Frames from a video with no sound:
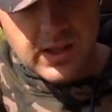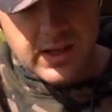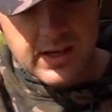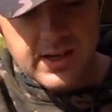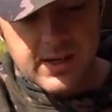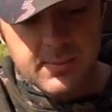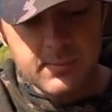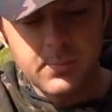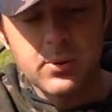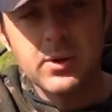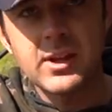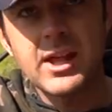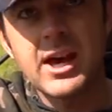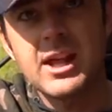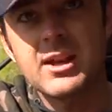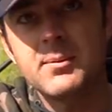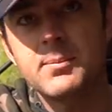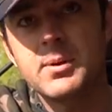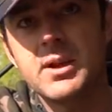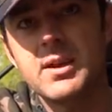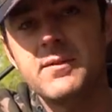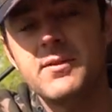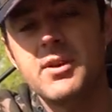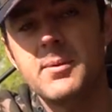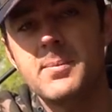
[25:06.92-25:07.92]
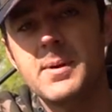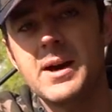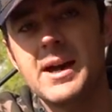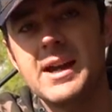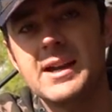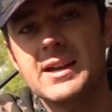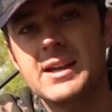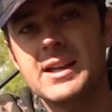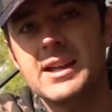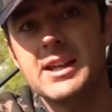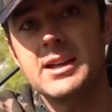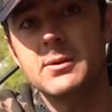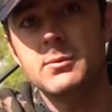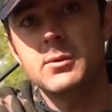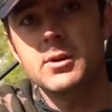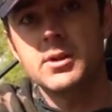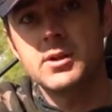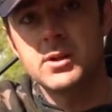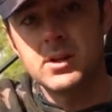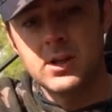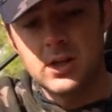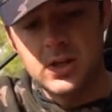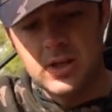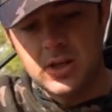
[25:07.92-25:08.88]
and then put that in a PVA bag and it would